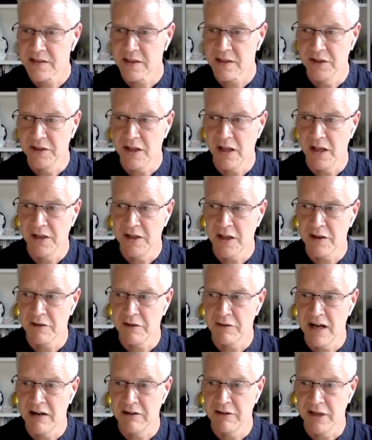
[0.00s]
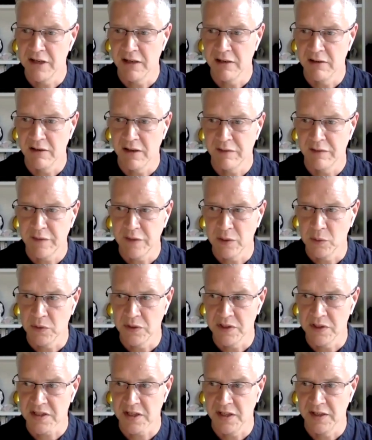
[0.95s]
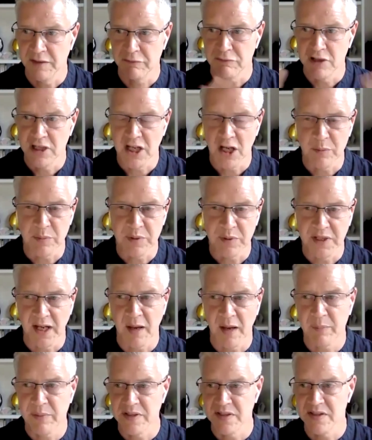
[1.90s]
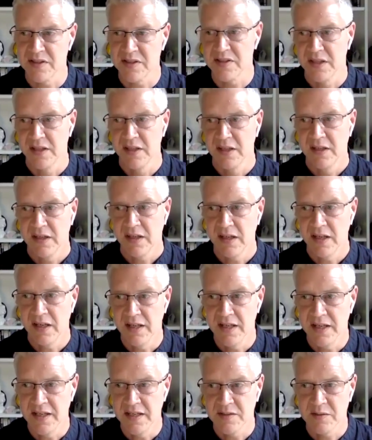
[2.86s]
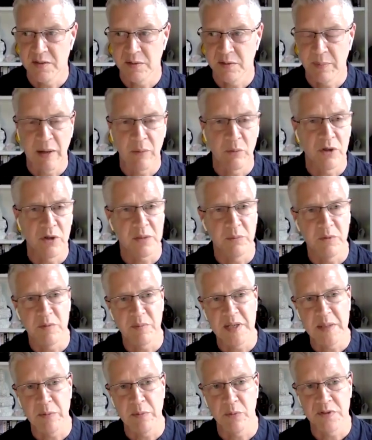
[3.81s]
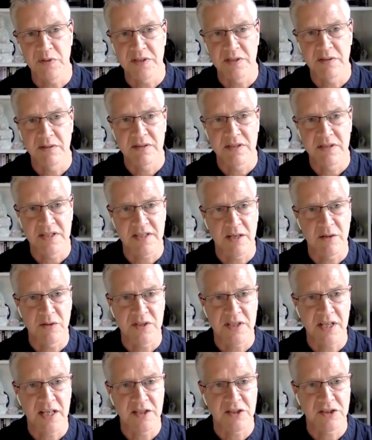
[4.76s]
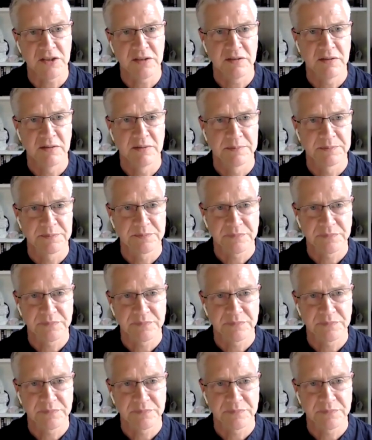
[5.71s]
so another area I feel is kind of really opening up is about working with people with dissociation.